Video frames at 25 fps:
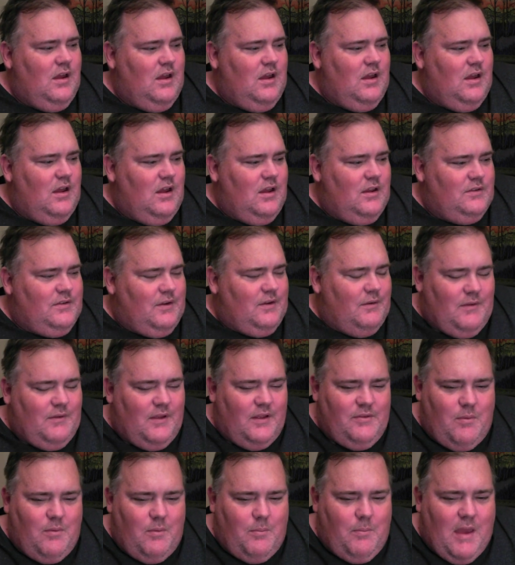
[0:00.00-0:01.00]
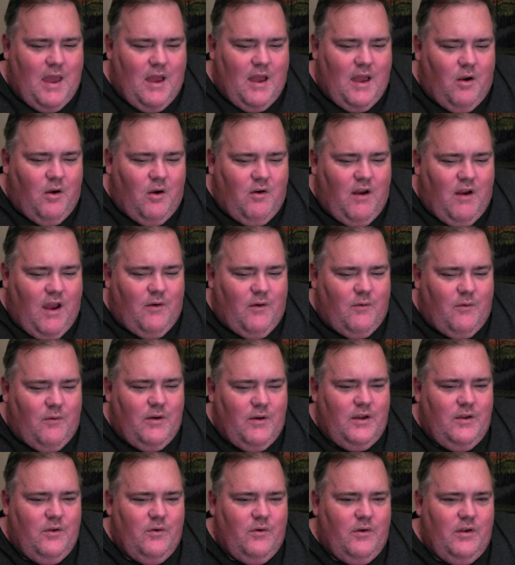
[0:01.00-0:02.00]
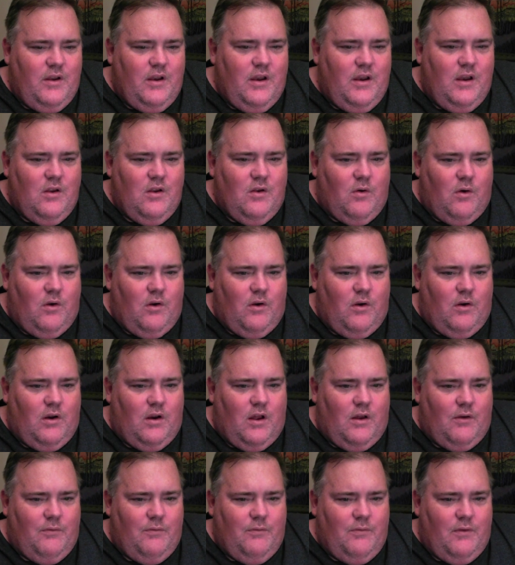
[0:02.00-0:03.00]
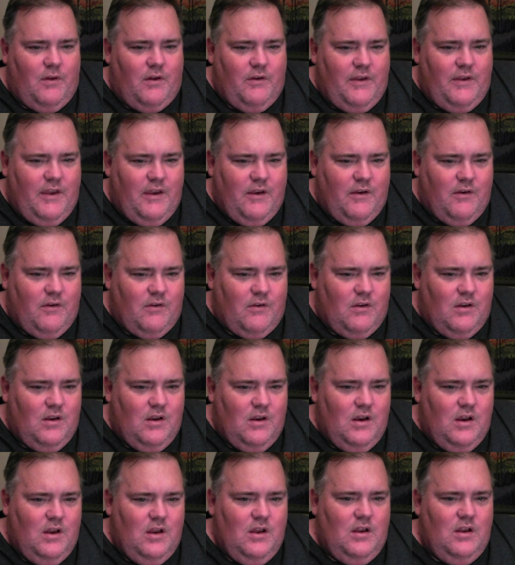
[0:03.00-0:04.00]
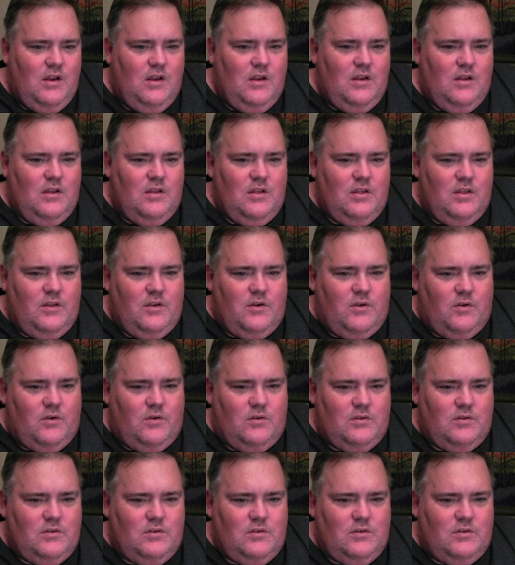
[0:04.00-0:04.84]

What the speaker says: Sometimes my back will crack when I do it, or I'll hear little